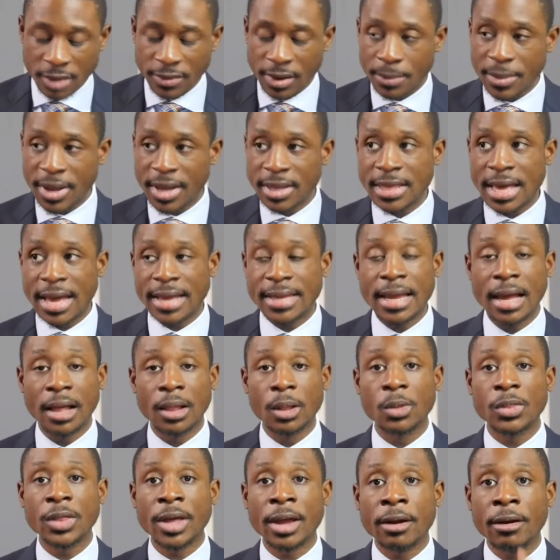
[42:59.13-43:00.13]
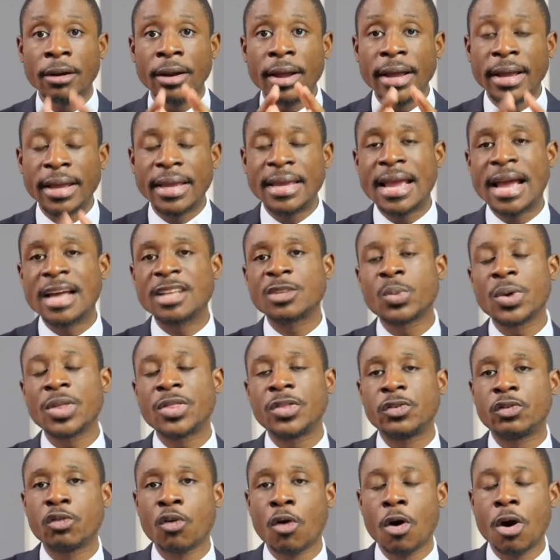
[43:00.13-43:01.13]
I made that yellow there. He has
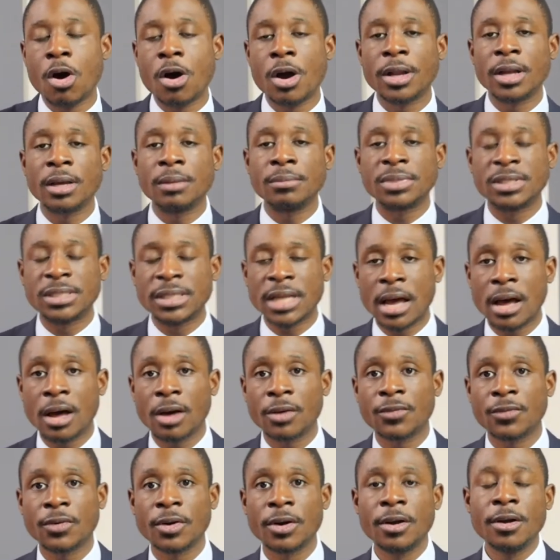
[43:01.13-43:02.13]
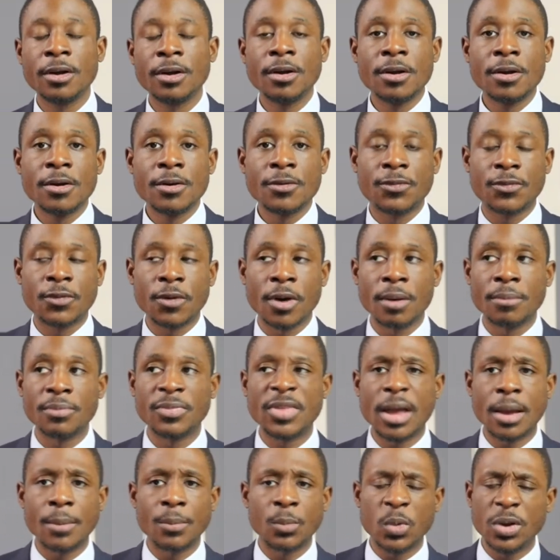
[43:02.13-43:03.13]
withdrawn himself from
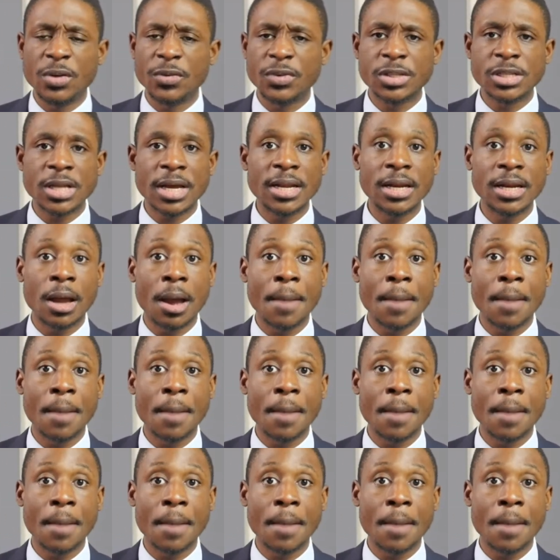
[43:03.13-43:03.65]
them. We've studied